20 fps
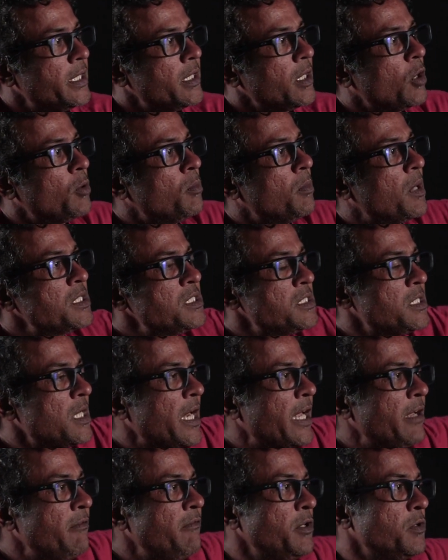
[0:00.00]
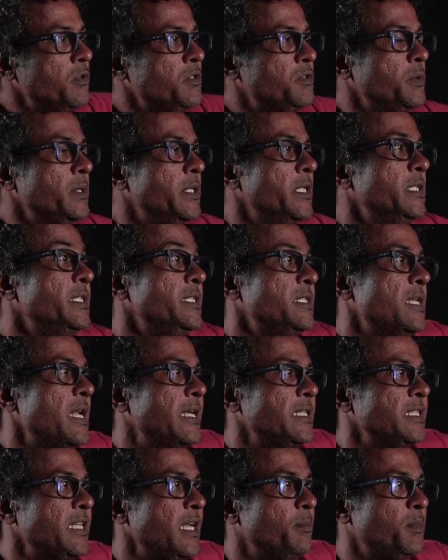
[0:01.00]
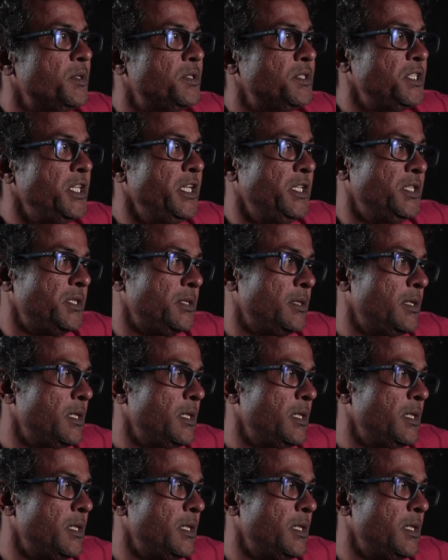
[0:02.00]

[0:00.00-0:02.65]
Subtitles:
and how much the livelihoods within this landscape has changed.